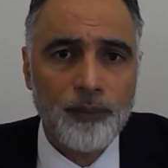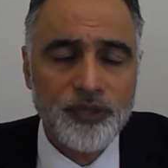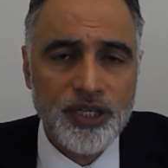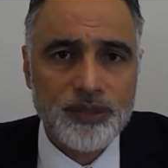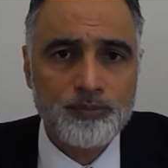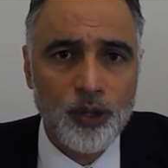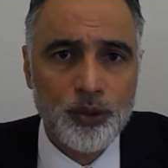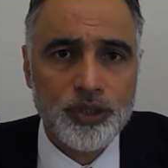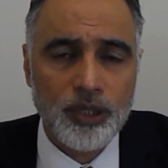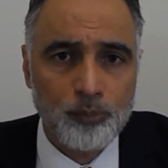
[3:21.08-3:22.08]
this
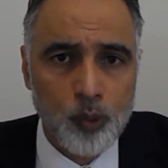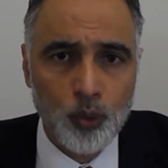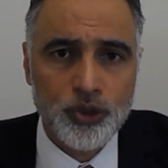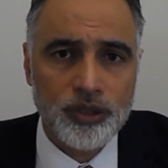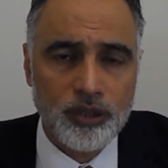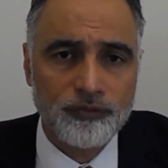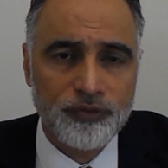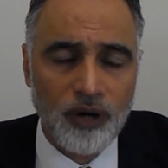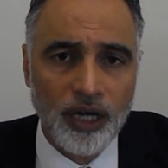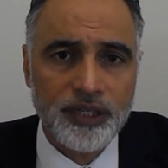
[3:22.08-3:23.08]
most important of
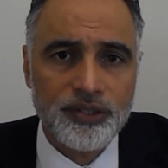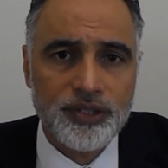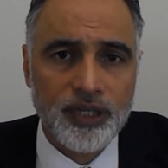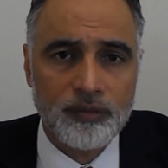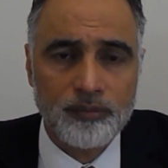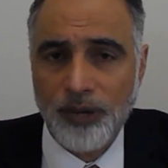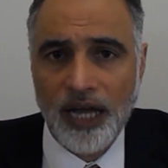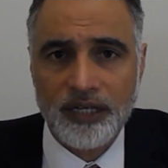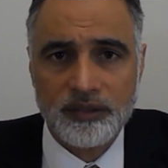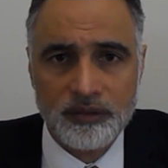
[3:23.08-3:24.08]
rights, and in
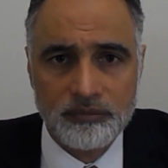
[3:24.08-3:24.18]
fact